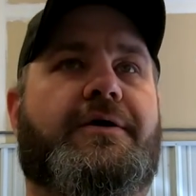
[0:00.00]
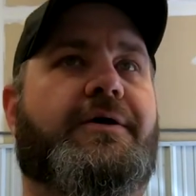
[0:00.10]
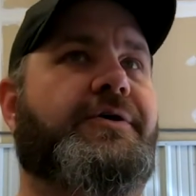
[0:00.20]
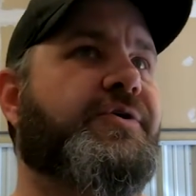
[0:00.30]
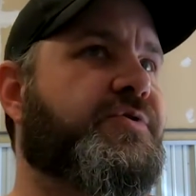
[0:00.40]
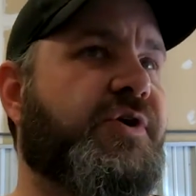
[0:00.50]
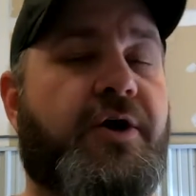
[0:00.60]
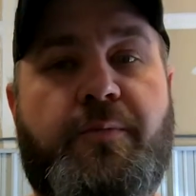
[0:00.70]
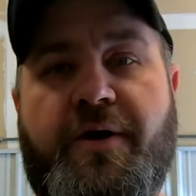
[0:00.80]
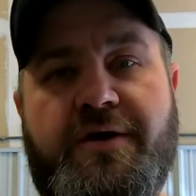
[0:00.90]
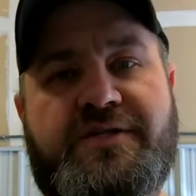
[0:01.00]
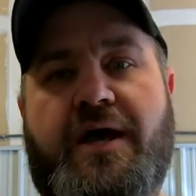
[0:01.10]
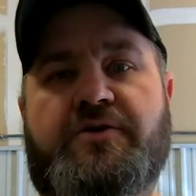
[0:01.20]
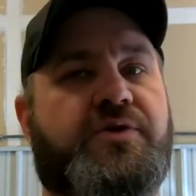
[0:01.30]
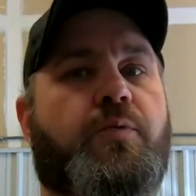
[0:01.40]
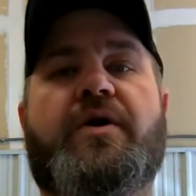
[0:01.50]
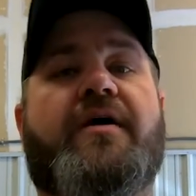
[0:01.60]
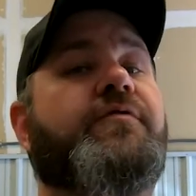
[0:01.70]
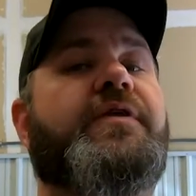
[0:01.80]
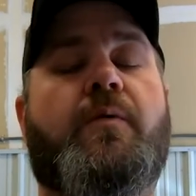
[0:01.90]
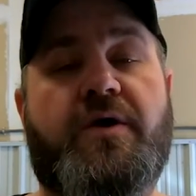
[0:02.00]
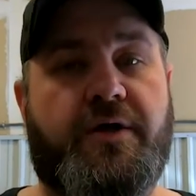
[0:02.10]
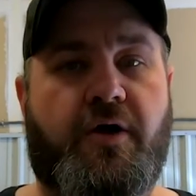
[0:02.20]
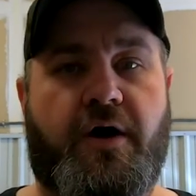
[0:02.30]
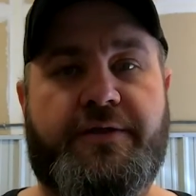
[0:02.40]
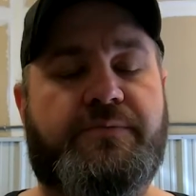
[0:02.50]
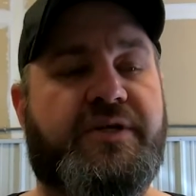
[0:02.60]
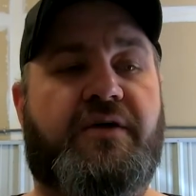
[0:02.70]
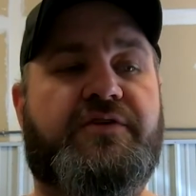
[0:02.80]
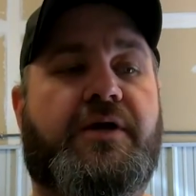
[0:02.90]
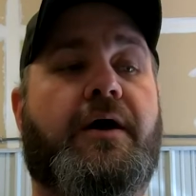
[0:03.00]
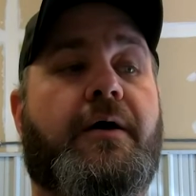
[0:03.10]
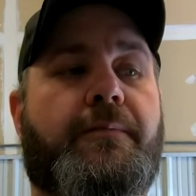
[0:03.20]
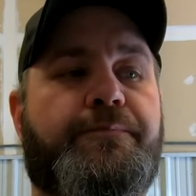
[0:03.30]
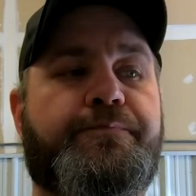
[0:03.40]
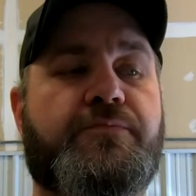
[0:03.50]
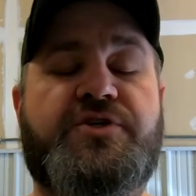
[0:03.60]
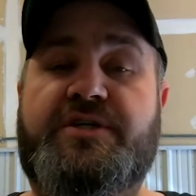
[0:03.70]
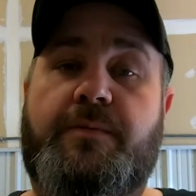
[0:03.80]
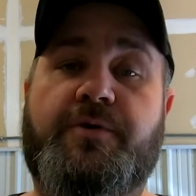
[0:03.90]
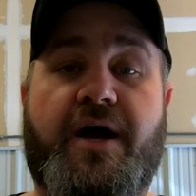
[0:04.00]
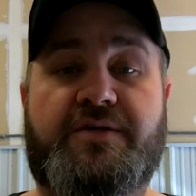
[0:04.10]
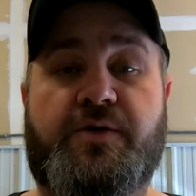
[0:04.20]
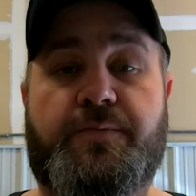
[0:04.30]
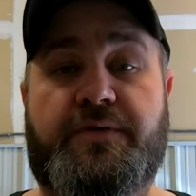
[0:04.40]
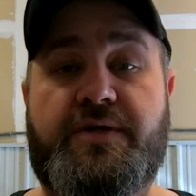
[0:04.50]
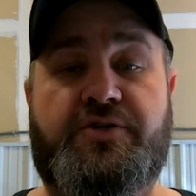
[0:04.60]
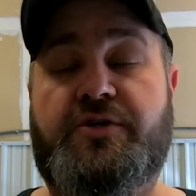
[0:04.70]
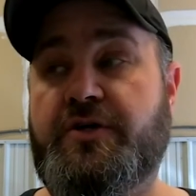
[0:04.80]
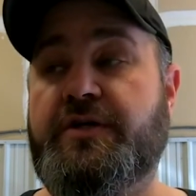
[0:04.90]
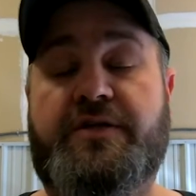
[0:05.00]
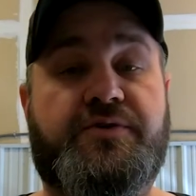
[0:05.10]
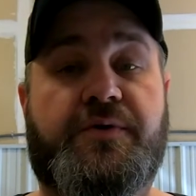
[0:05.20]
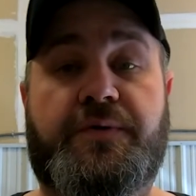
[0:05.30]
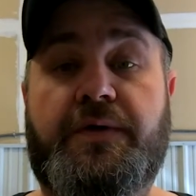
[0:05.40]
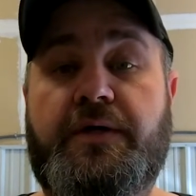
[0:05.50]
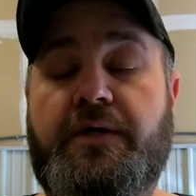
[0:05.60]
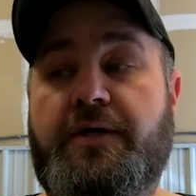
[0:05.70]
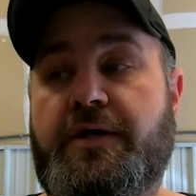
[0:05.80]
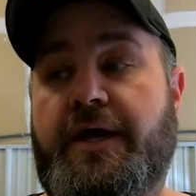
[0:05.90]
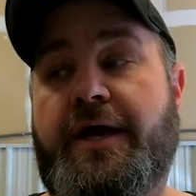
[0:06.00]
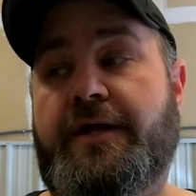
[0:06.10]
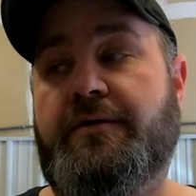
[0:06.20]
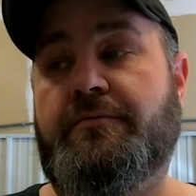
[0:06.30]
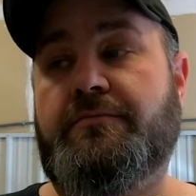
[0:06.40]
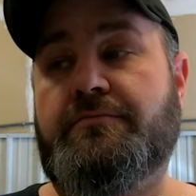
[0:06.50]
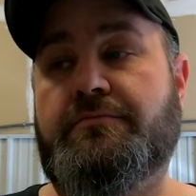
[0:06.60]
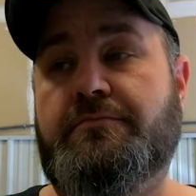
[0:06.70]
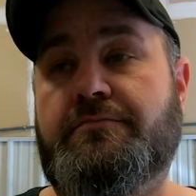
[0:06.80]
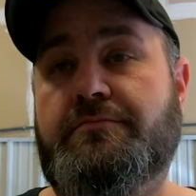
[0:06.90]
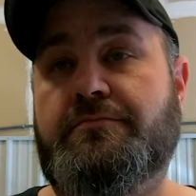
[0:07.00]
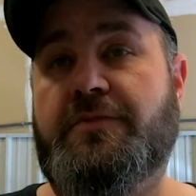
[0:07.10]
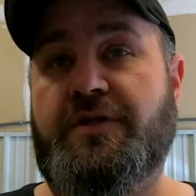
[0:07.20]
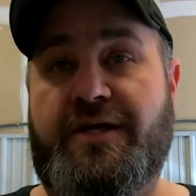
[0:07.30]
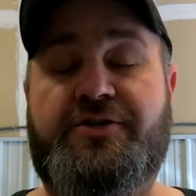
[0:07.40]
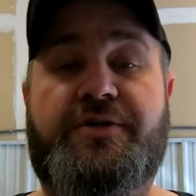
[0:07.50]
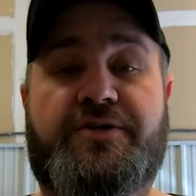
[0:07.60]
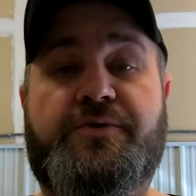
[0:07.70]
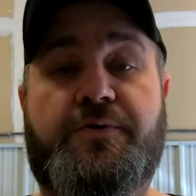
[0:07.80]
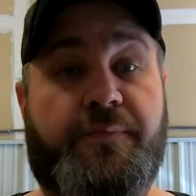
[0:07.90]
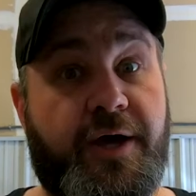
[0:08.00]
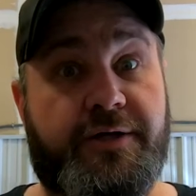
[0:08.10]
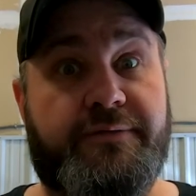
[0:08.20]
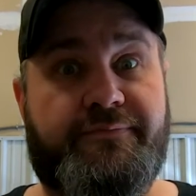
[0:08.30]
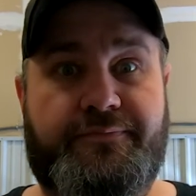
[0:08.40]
a used auto parts house or whatever they want to call themselves. Just keep your eyes open, because you could get screwed. And the less you get screwed, the better,